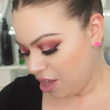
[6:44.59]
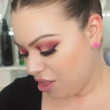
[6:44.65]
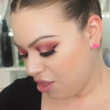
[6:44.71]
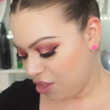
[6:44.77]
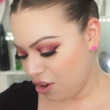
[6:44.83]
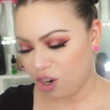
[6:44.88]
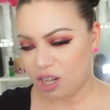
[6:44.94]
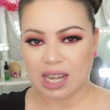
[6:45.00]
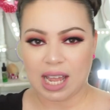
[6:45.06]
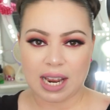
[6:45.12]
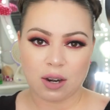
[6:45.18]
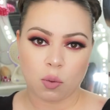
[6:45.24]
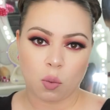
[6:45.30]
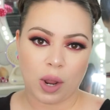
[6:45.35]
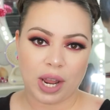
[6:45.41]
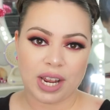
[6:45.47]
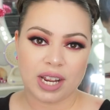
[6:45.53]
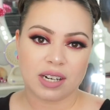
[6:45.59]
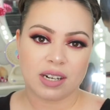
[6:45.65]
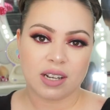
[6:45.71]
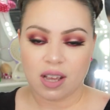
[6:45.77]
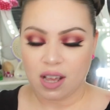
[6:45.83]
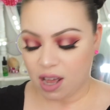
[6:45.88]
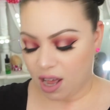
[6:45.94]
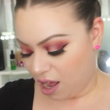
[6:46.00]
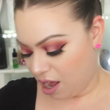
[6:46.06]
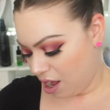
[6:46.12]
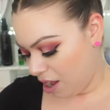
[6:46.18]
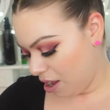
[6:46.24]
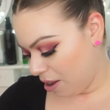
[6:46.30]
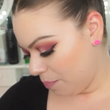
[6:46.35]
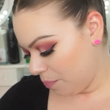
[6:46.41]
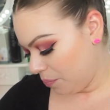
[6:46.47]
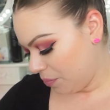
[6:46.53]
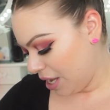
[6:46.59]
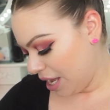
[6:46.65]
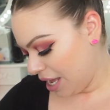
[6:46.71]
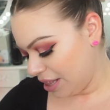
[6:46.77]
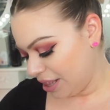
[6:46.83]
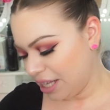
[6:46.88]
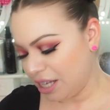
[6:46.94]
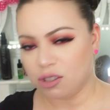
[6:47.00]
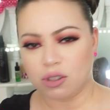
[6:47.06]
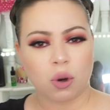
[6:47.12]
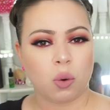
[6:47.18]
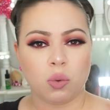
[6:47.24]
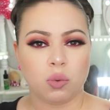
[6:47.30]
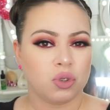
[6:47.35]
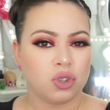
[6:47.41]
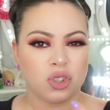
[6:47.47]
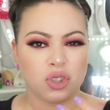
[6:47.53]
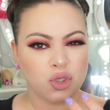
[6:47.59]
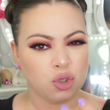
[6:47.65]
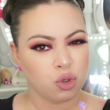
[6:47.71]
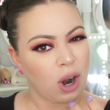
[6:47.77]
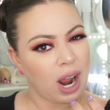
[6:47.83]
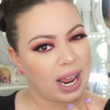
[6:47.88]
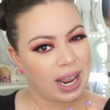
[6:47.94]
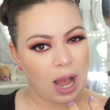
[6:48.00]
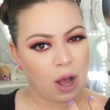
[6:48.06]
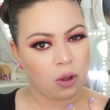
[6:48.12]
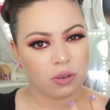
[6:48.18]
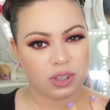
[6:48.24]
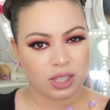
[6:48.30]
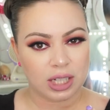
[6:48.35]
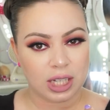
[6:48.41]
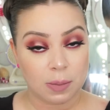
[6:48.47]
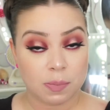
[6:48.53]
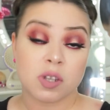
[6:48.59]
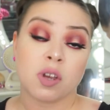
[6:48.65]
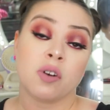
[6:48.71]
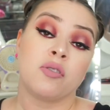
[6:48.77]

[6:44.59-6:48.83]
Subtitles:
they're lightweight and they don't dry out the lips,